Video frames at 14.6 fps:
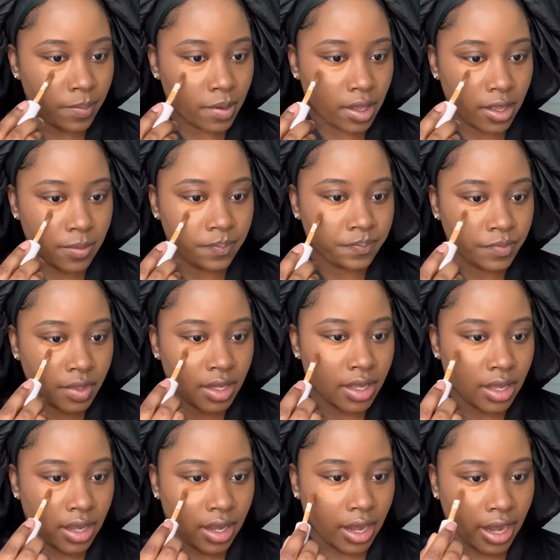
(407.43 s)
But
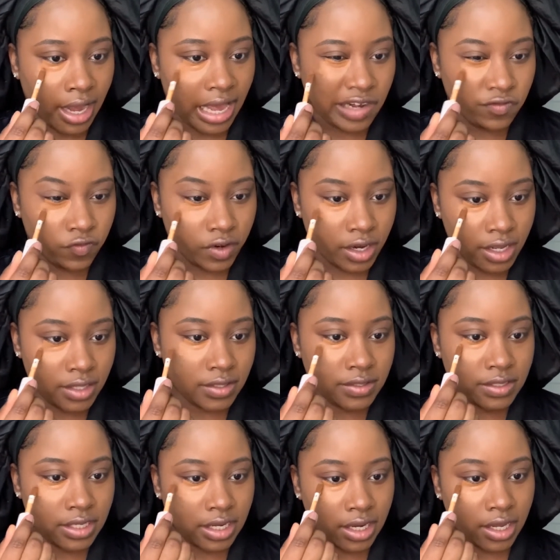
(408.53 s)
I had
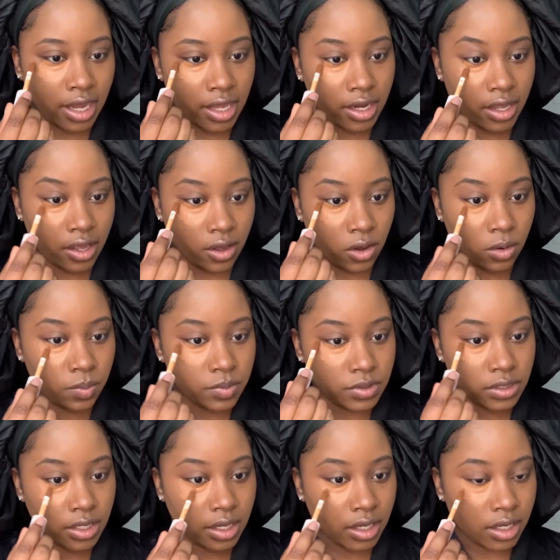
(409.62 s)
friends, and it kind of helped